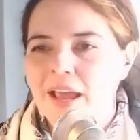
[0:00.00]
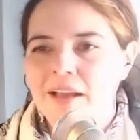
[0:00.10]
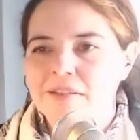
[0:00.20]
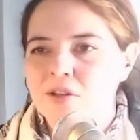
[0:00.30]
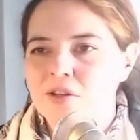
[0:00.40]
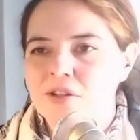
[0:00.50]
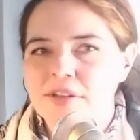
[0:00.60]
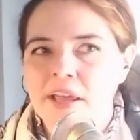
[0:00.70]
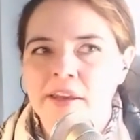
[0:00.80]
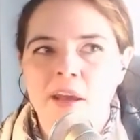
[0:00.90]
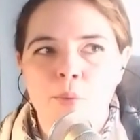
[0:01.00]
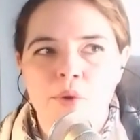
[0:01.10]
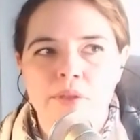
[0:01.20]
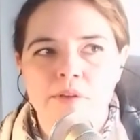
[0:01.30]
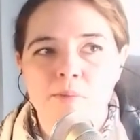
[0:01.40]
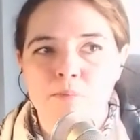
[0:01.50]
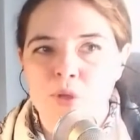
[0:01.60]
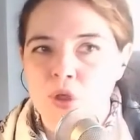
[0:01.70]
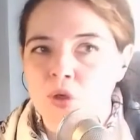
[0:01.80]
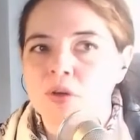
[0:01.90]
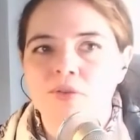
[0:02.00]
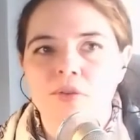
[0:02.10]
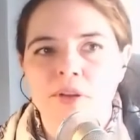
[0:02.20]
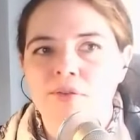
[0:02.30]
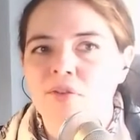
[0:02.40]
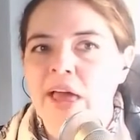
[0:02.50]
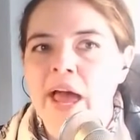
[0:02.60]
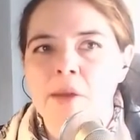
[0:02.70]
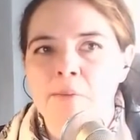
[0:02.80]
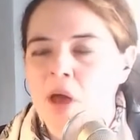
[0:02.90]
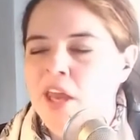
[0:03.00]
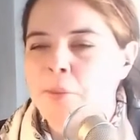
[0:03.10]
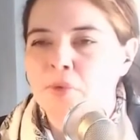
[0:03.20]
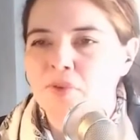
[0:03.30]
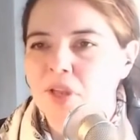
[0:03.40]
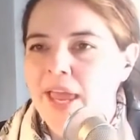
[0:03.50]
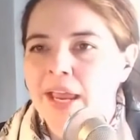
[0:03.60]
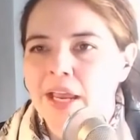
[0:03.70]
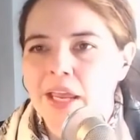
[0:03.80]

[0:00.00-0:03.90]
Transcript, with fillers: And so you just end up with this beautifully flat bottom of a lake,